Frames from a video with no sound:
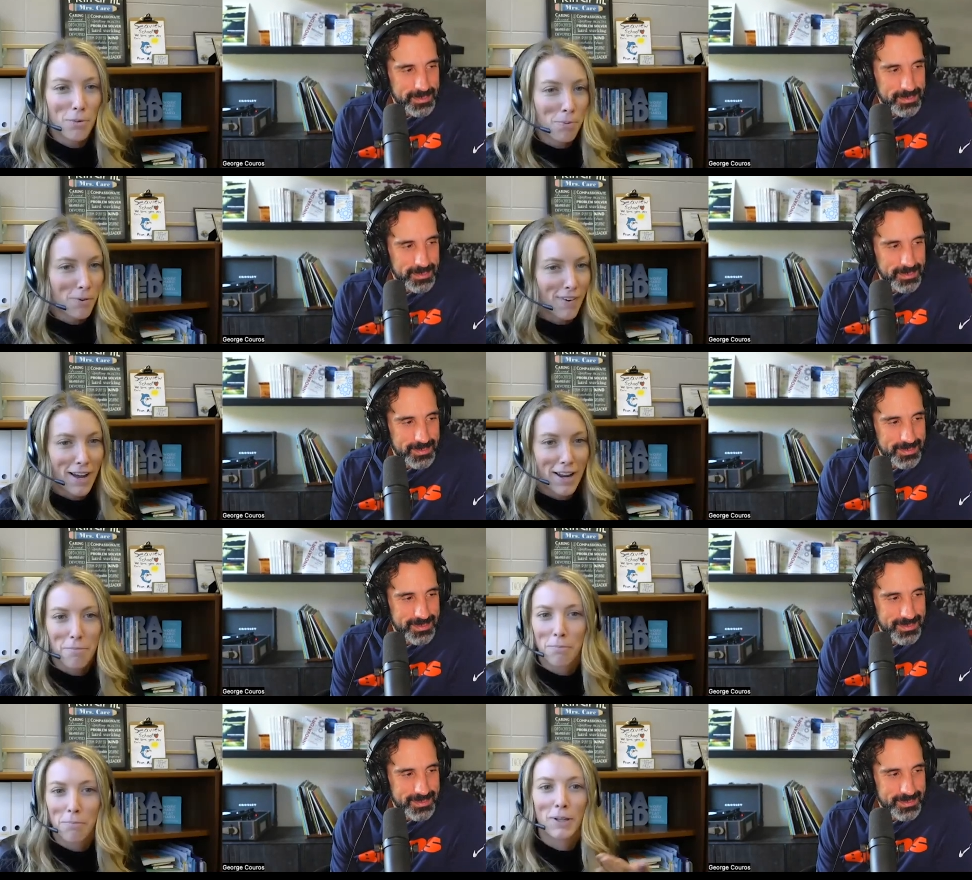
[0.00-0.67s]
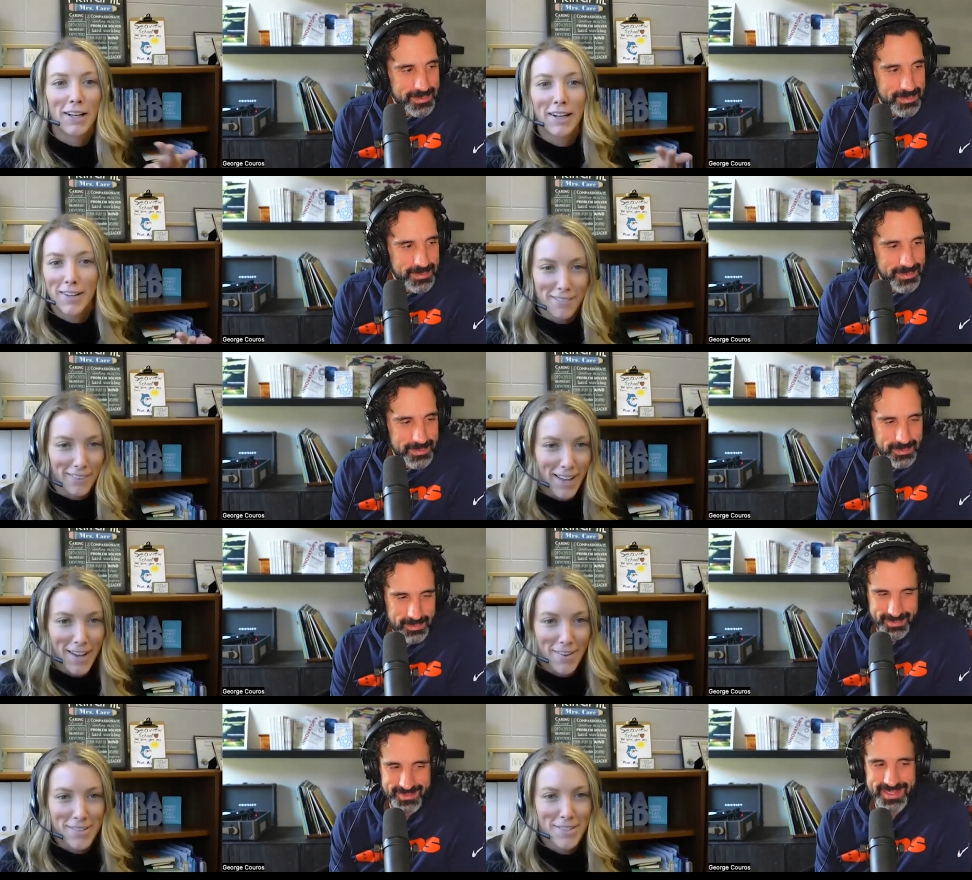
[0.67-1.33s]
Speaker 1: you provided plenty of
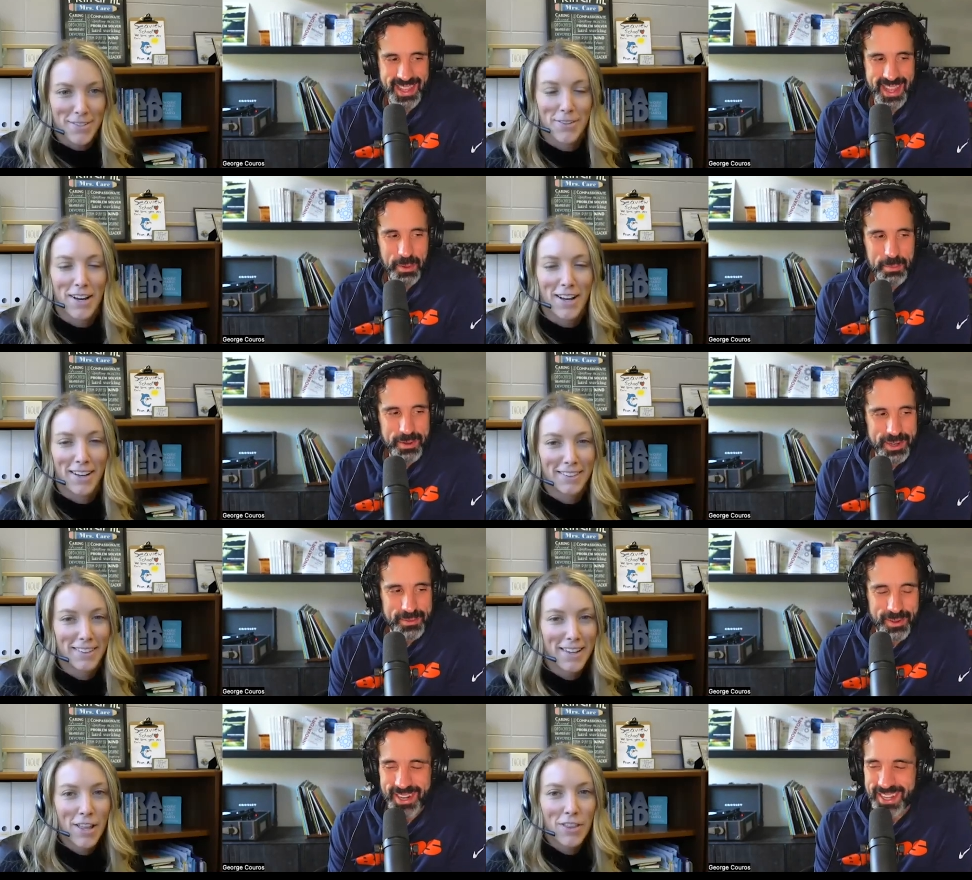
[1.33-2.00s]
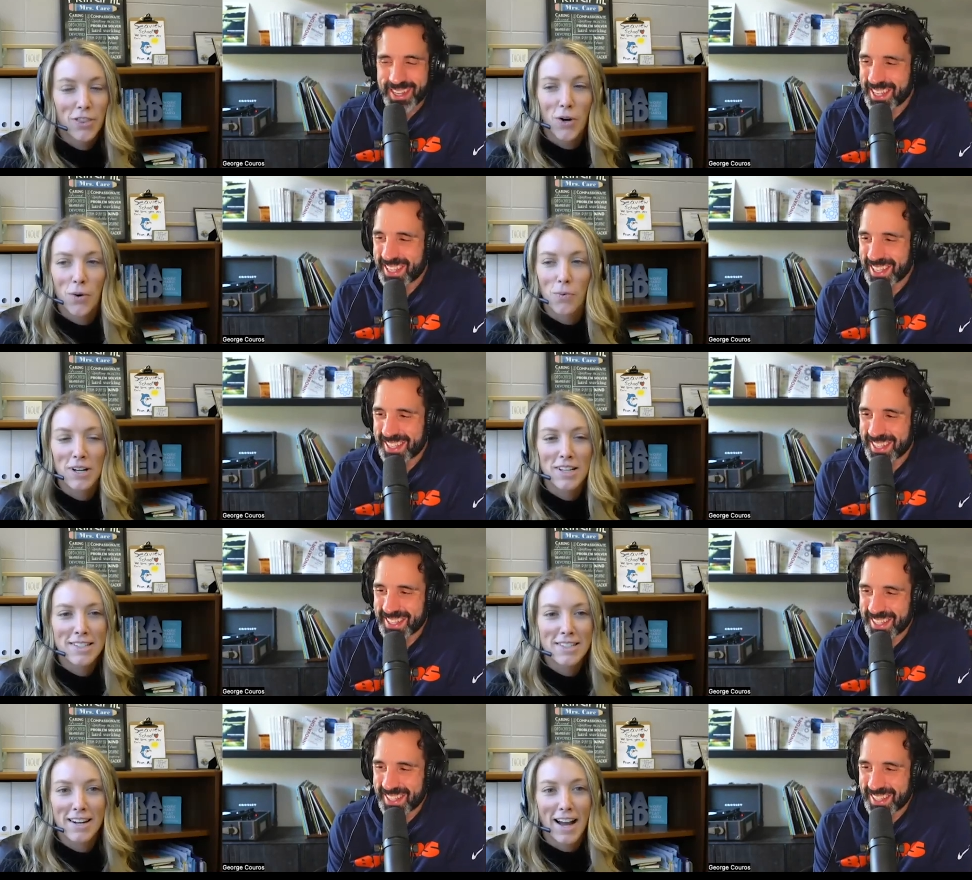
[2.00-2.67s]
laughs yeah, throughout. There
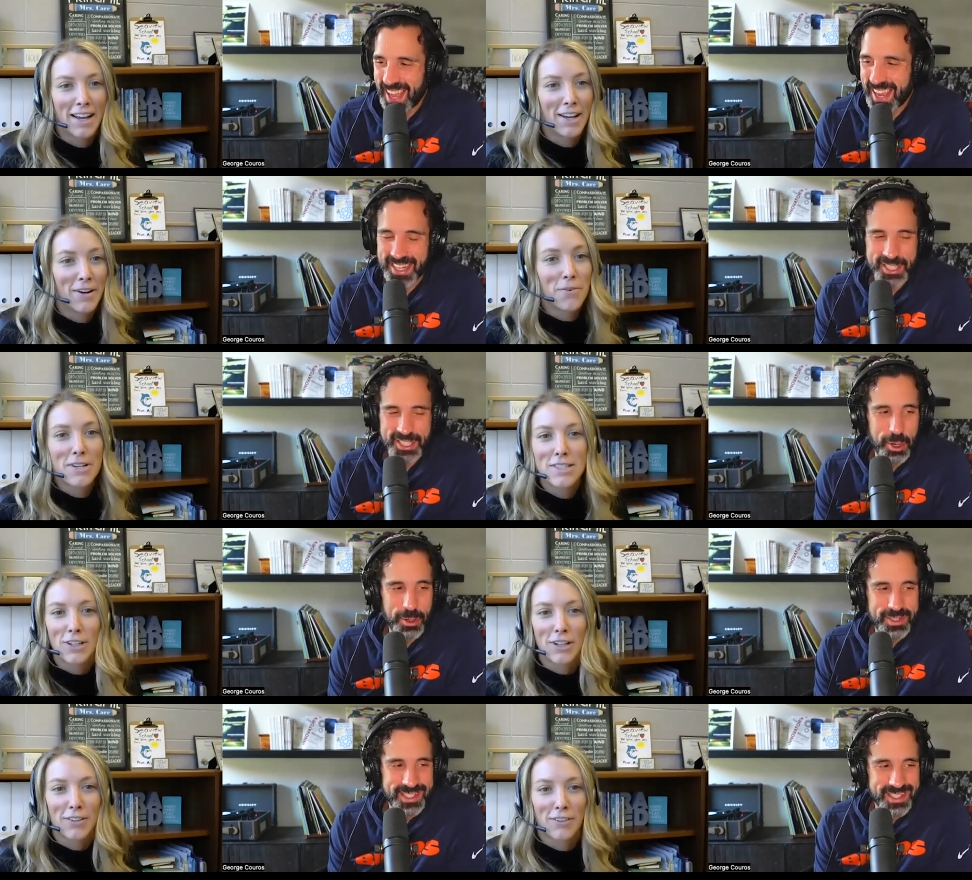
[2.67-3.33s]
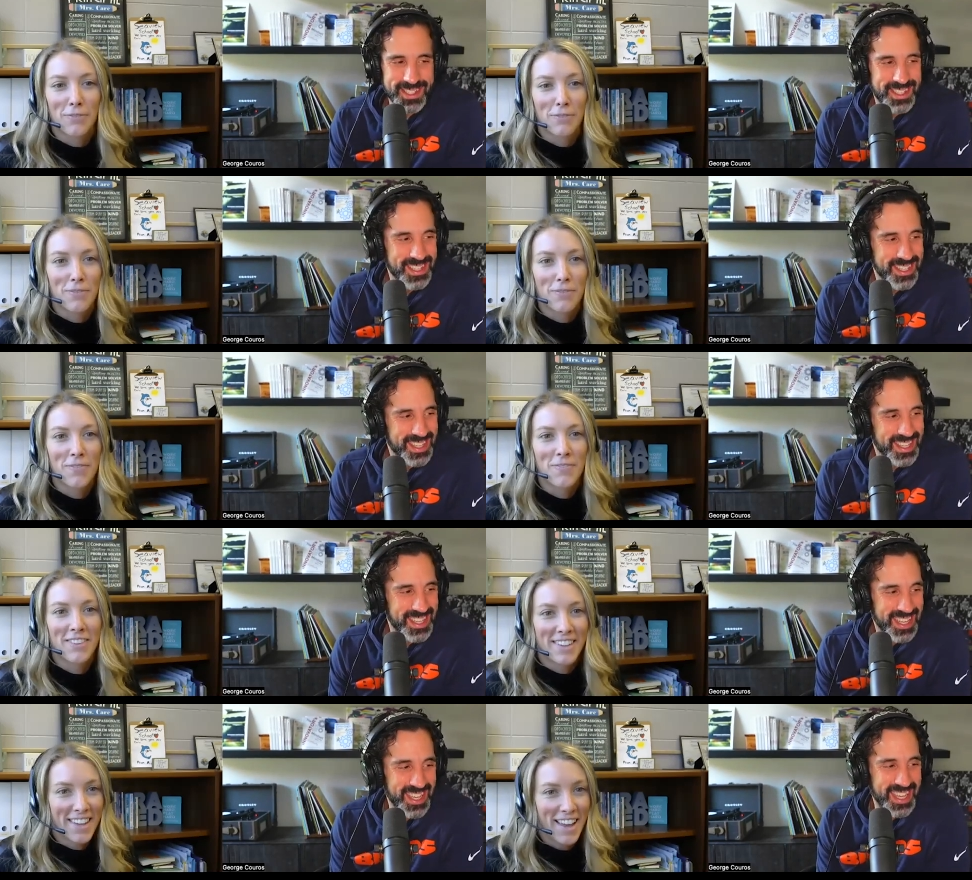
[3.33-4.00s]
wasn't. I, I always jokes. look.
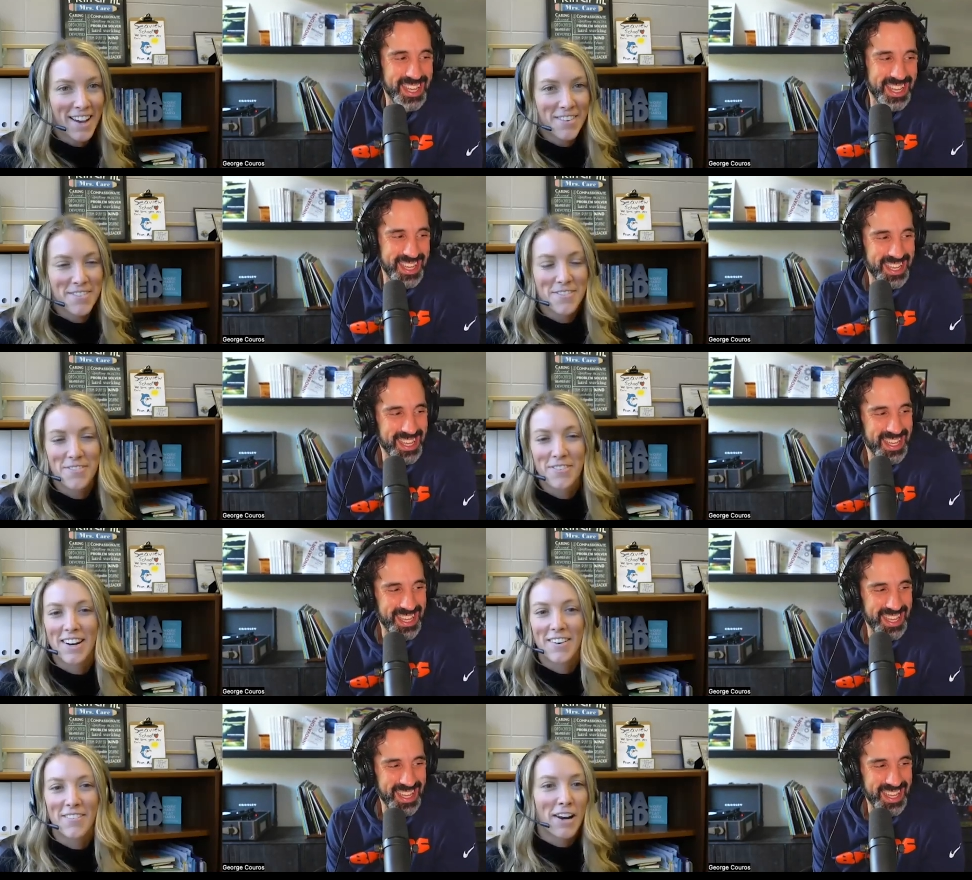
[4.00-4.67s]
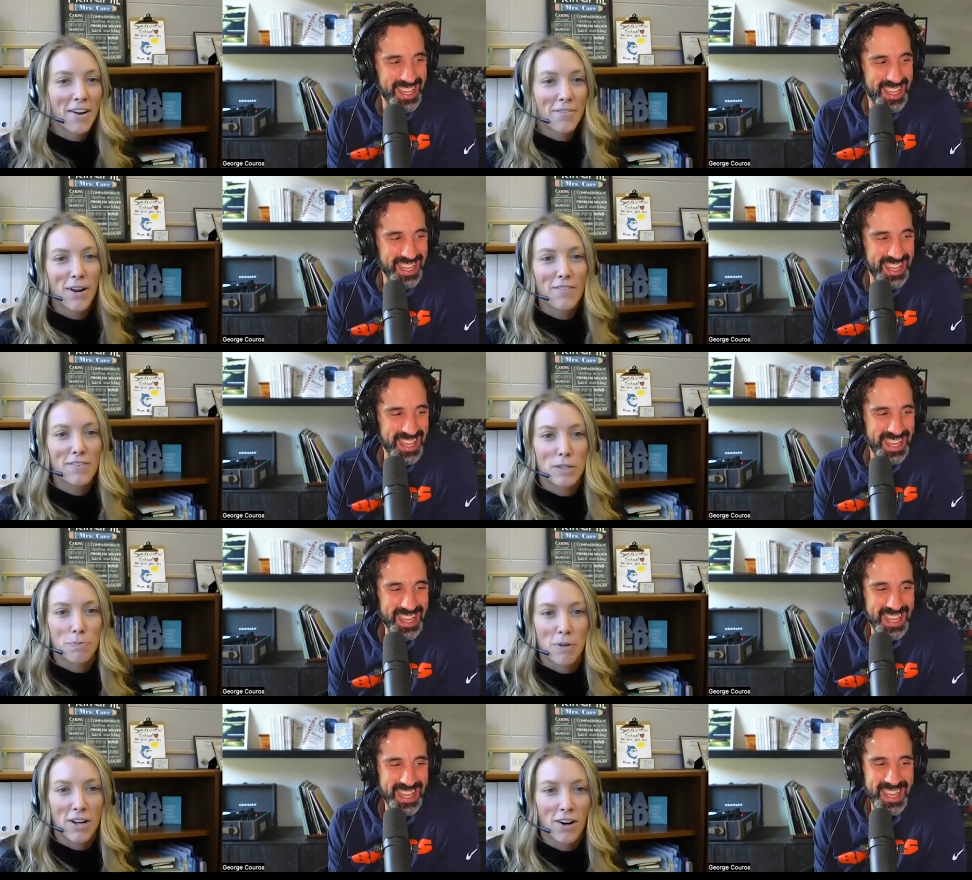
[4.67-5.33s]
Yeah, whenever we have a
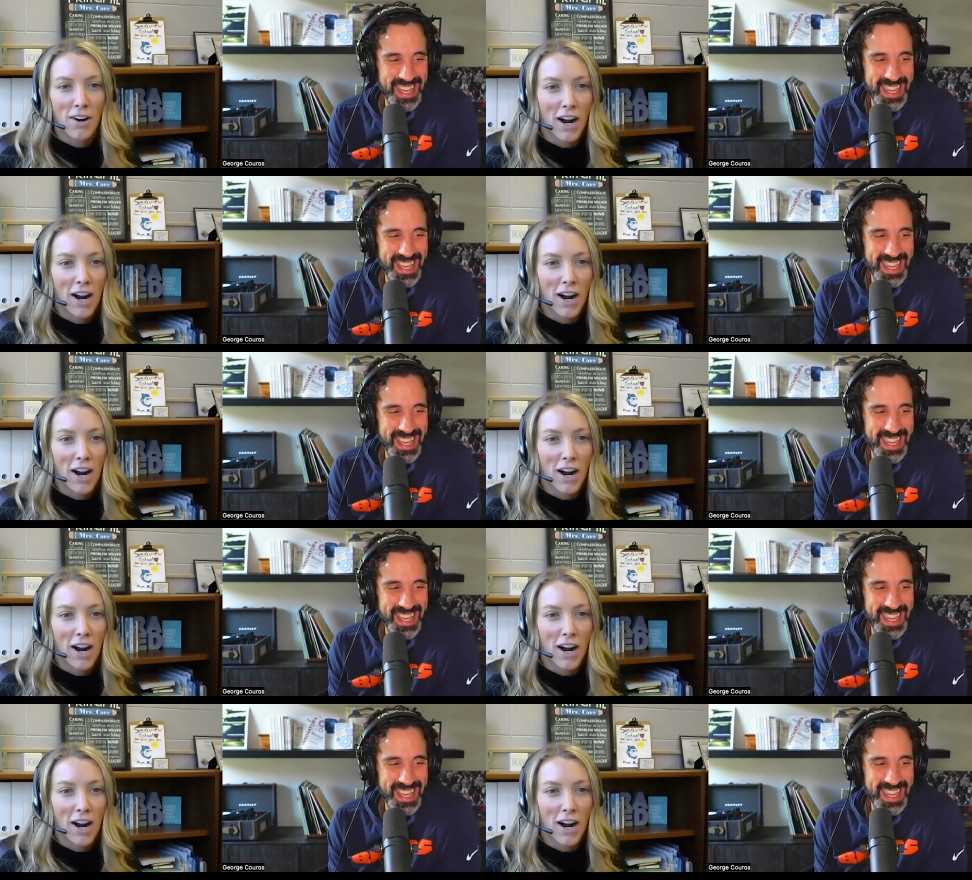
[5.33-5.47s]
speaker,